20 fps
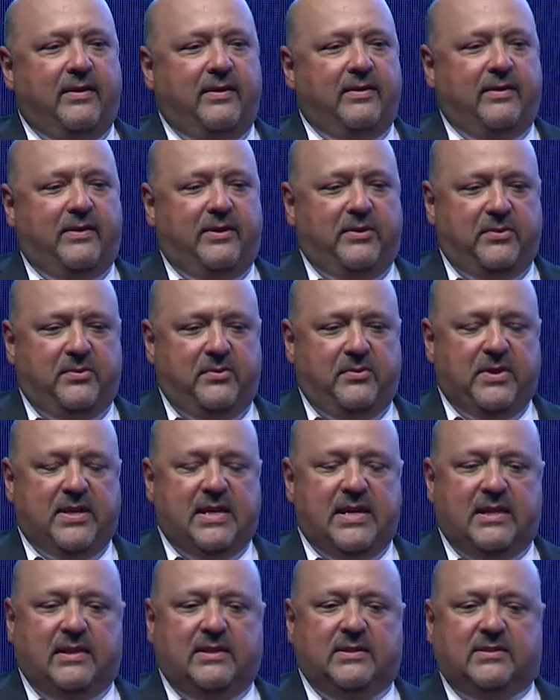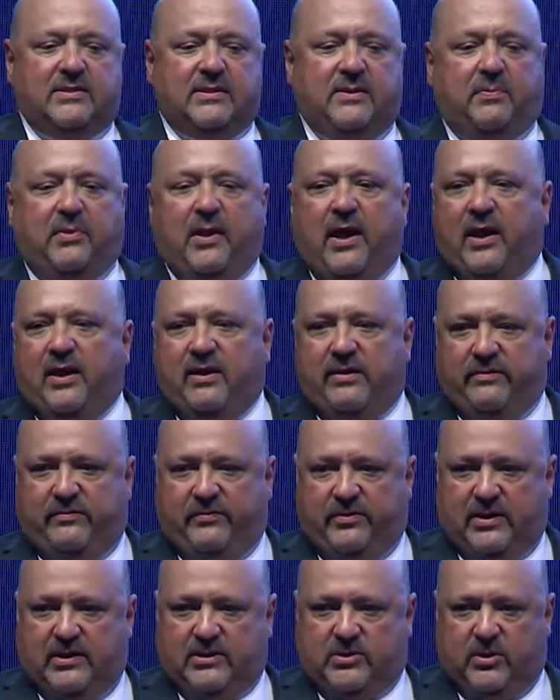You know, we need supply of
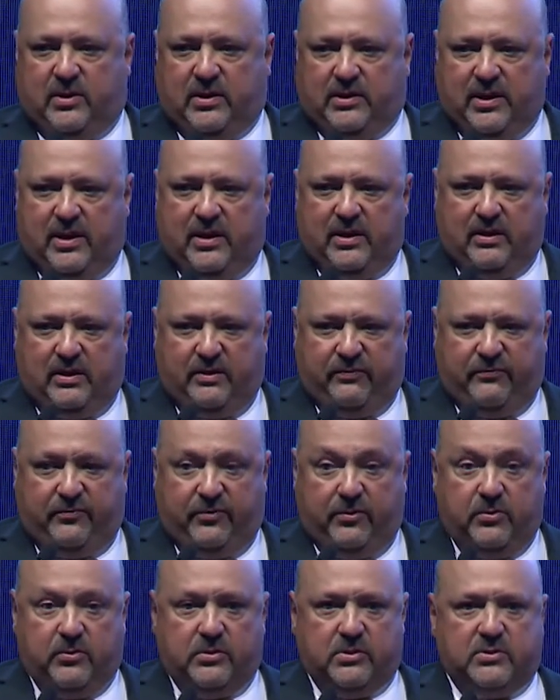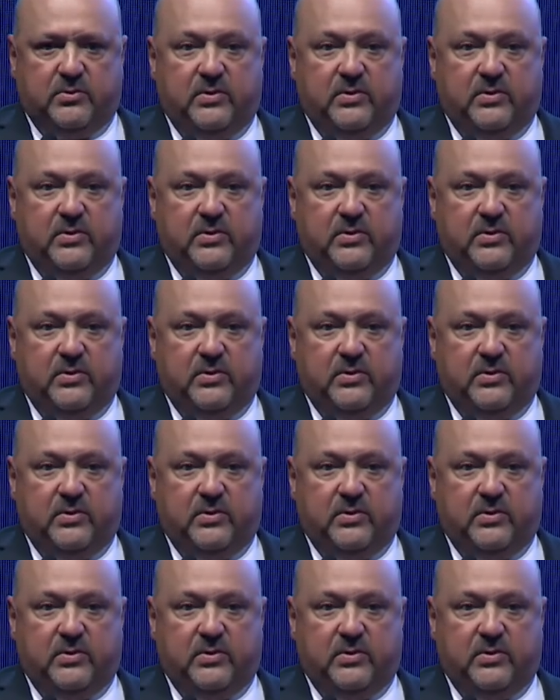these alternative fuels.